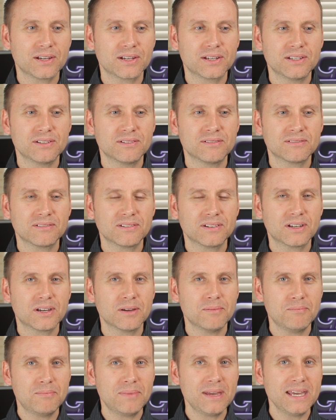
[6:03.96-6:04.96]
that can
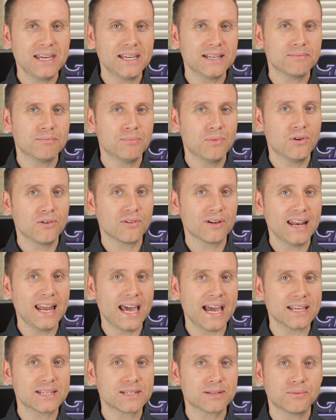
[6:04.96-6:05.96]
compete more or
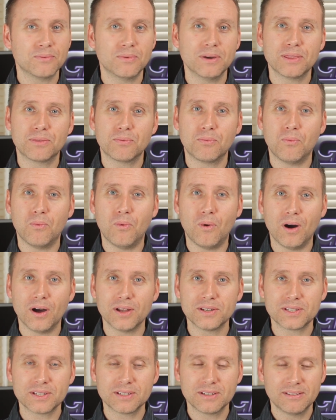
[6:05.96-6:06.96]
less with
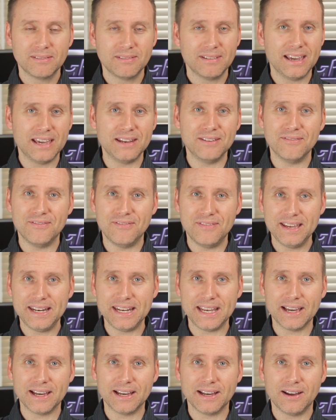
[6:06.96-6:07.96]
what
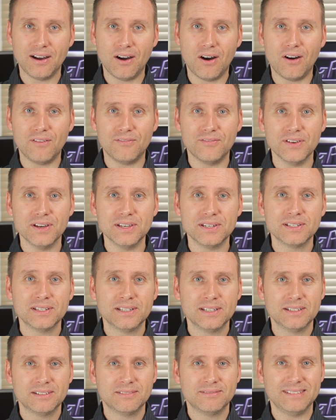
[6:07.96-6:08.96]
Nvidia offered
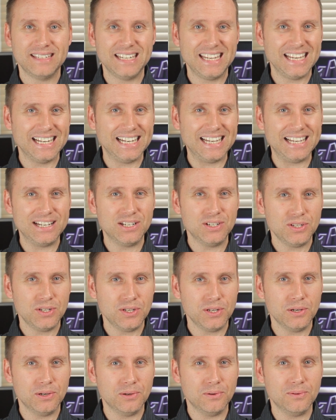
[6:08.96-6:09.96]
nearly
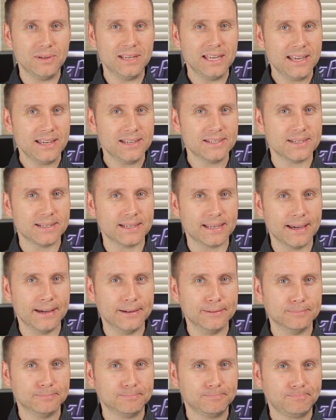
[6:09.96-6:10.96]
2 years
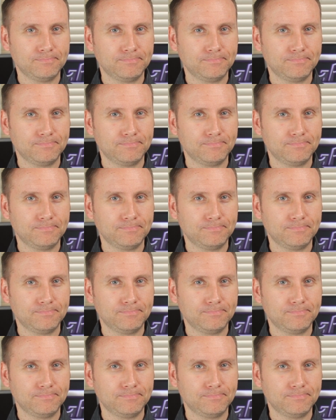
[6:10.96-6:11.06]
ago.